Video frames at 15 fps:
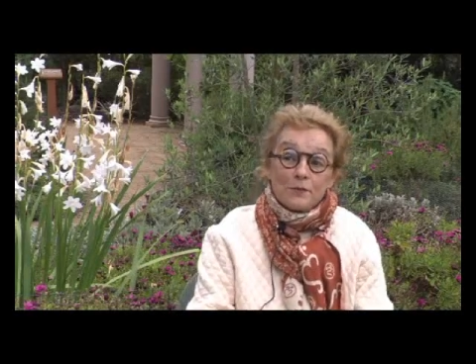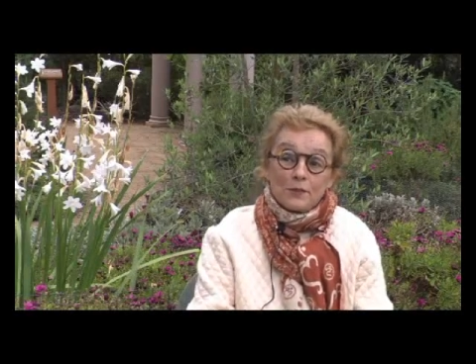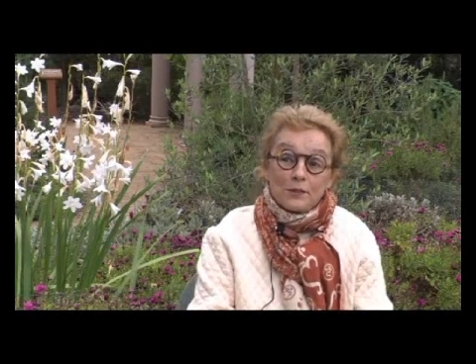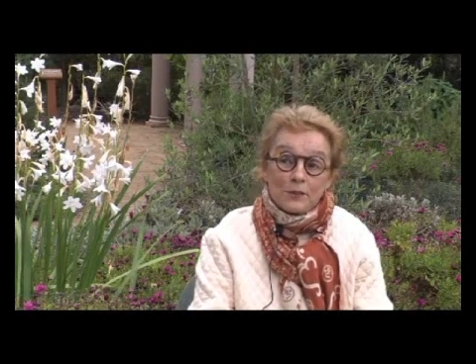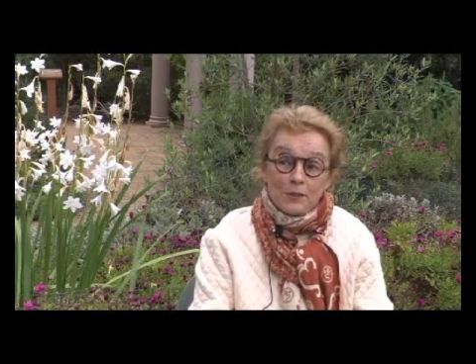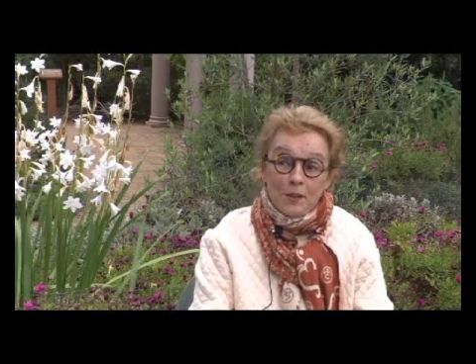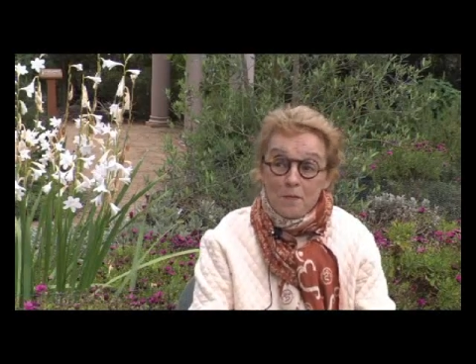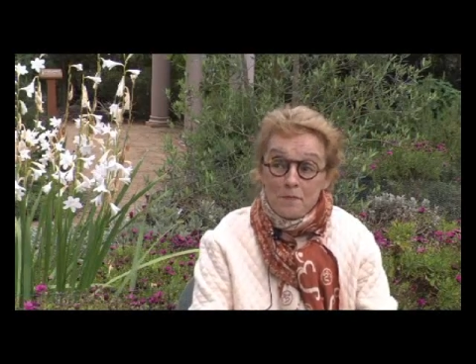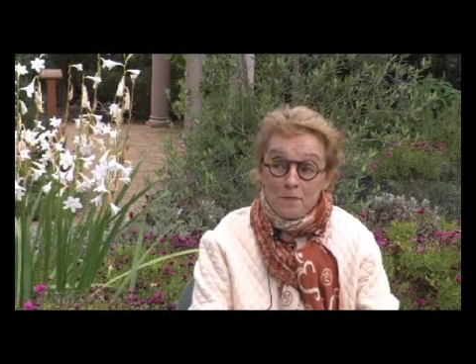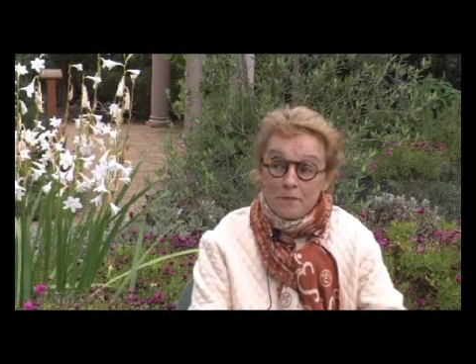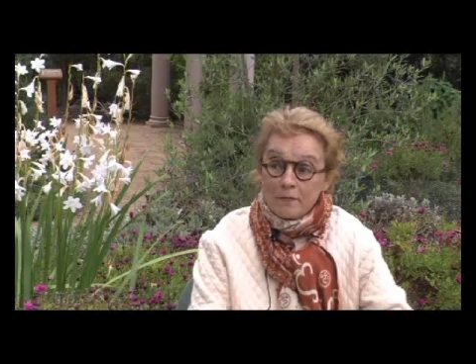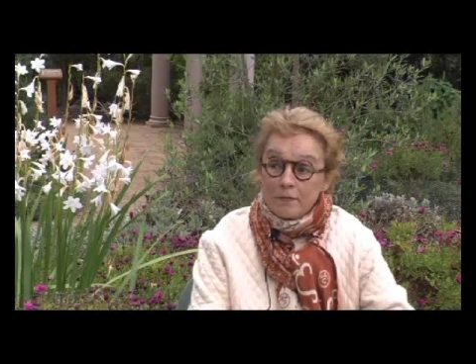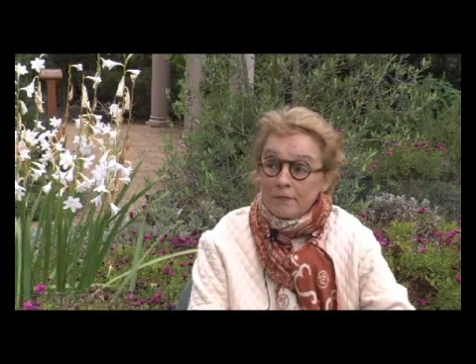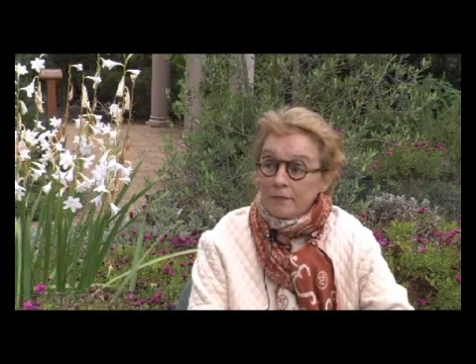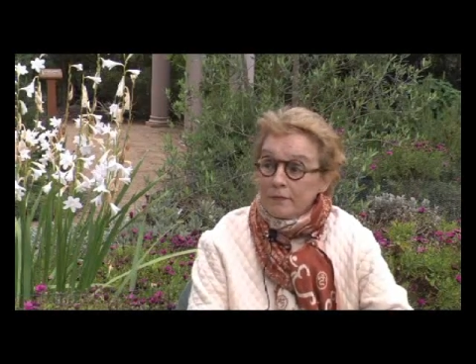
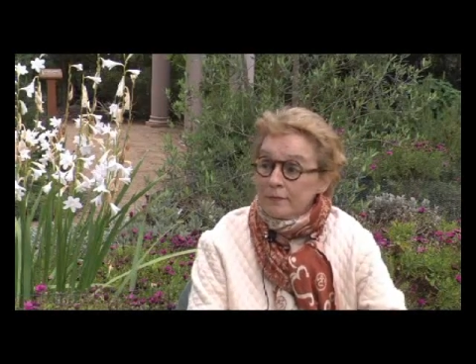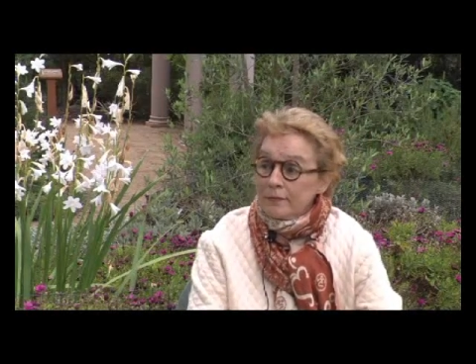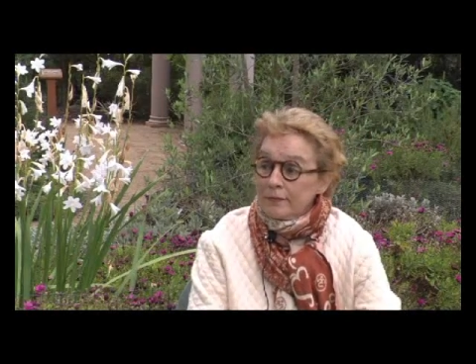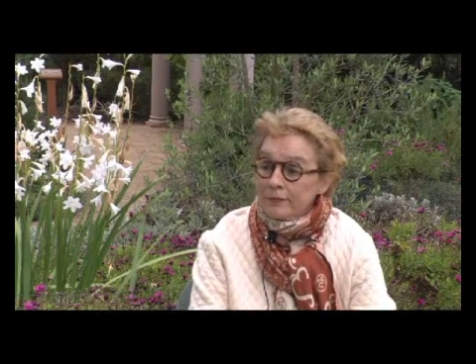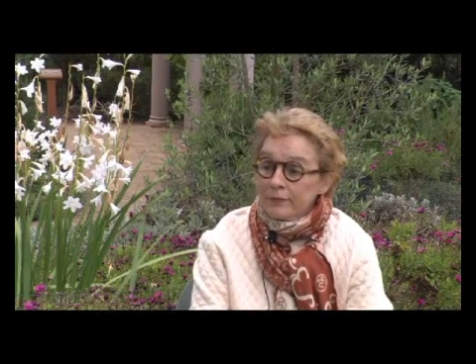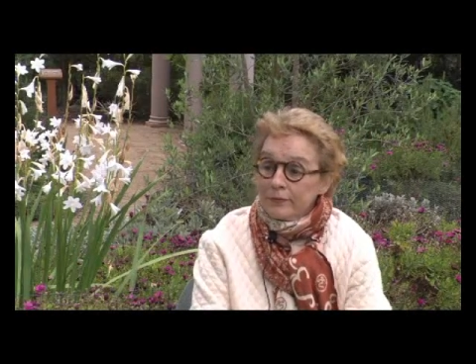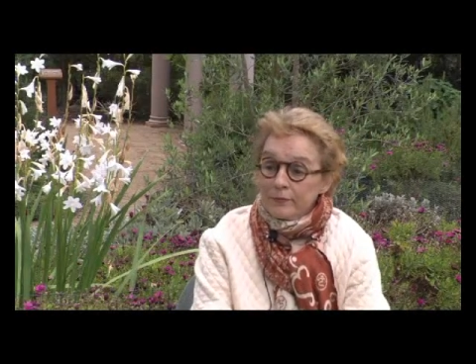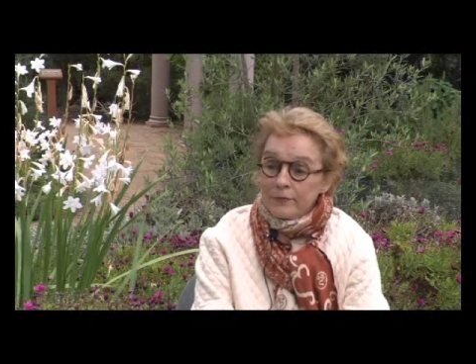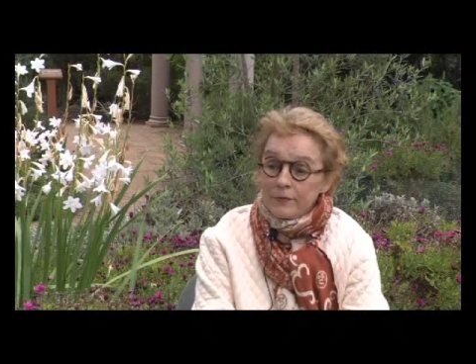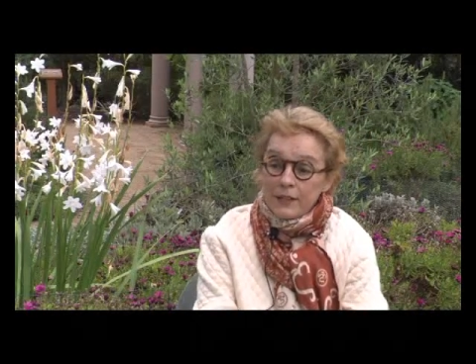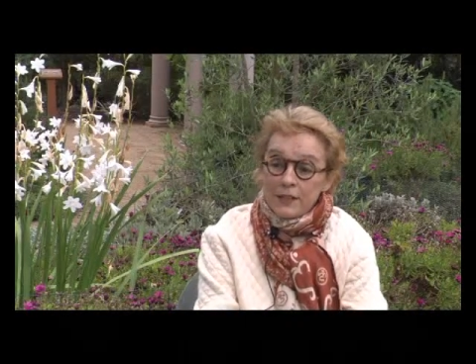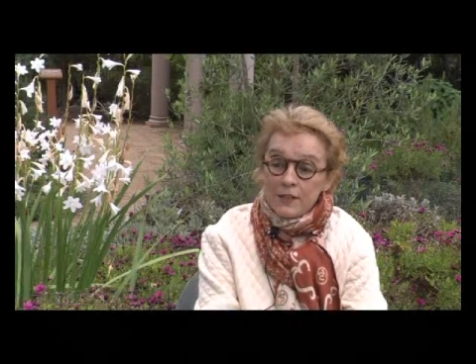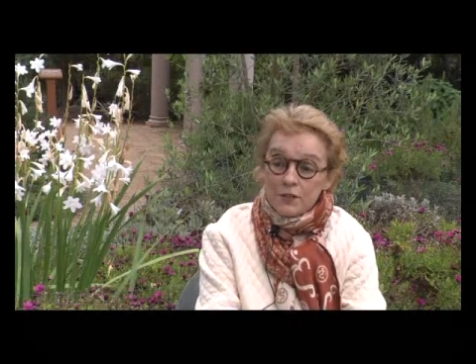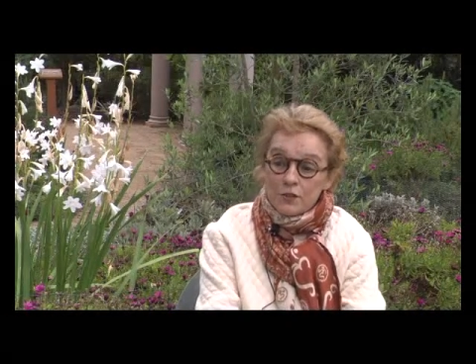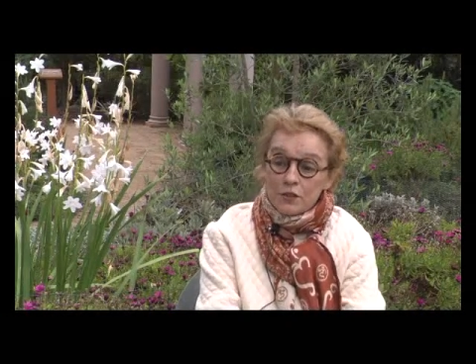some
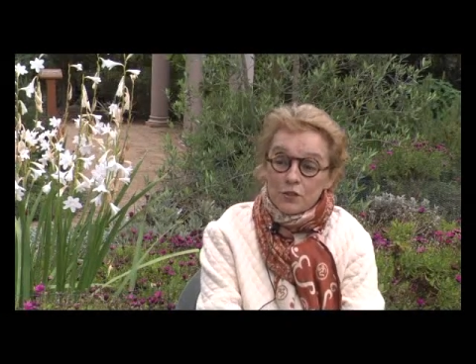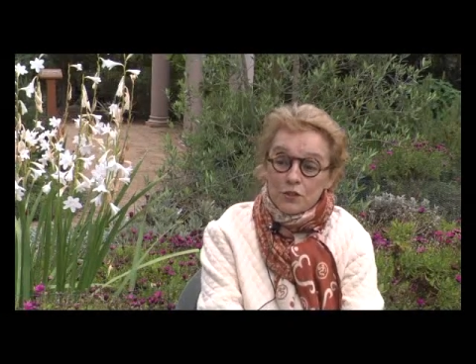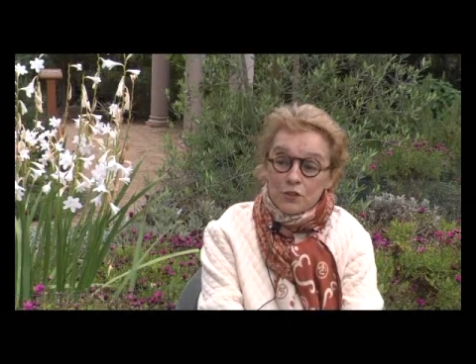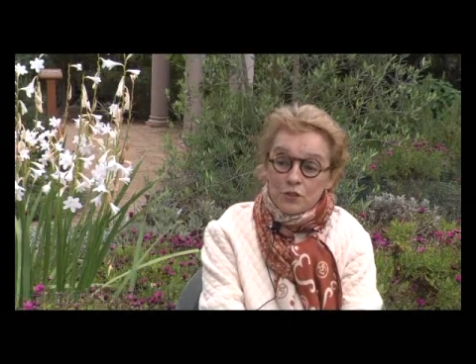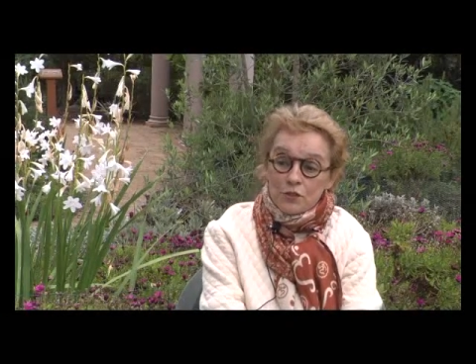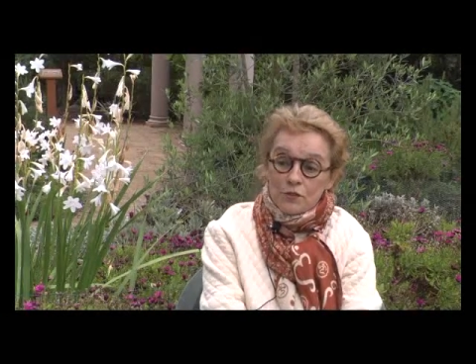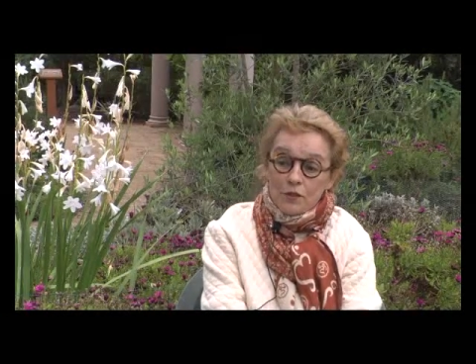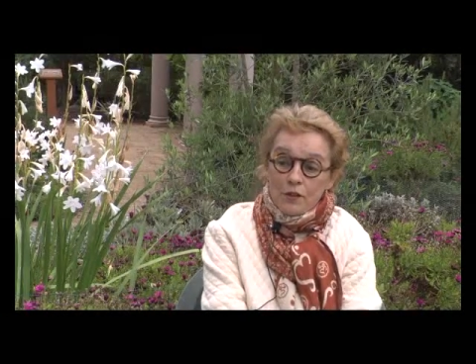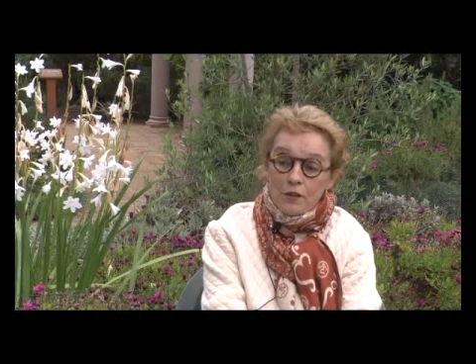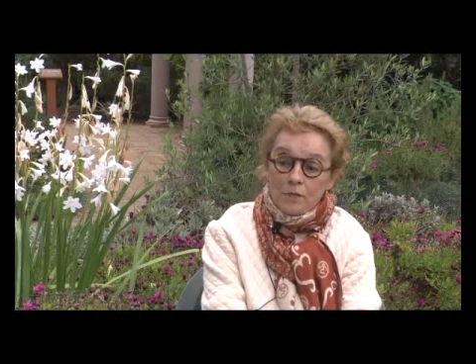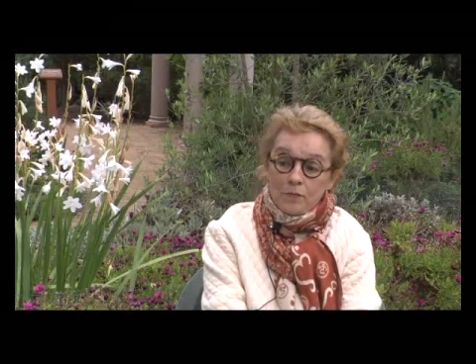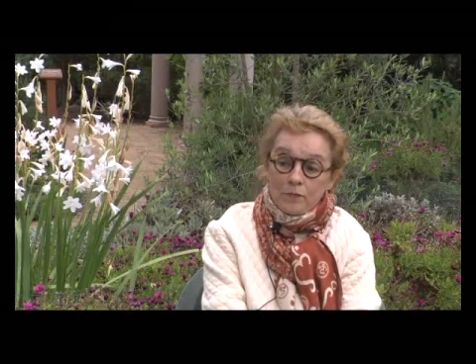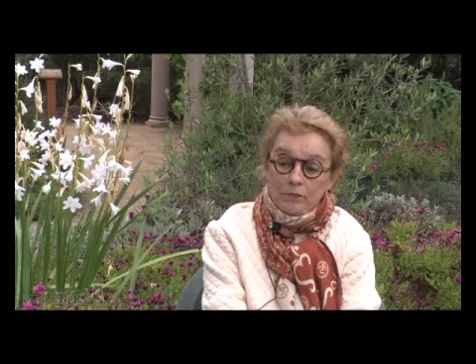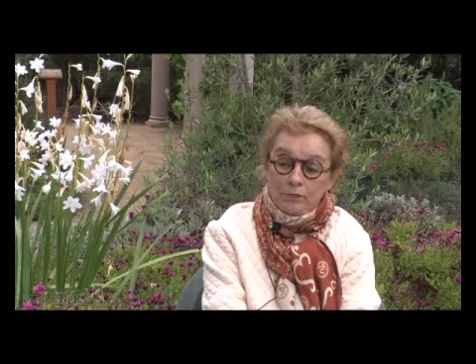research are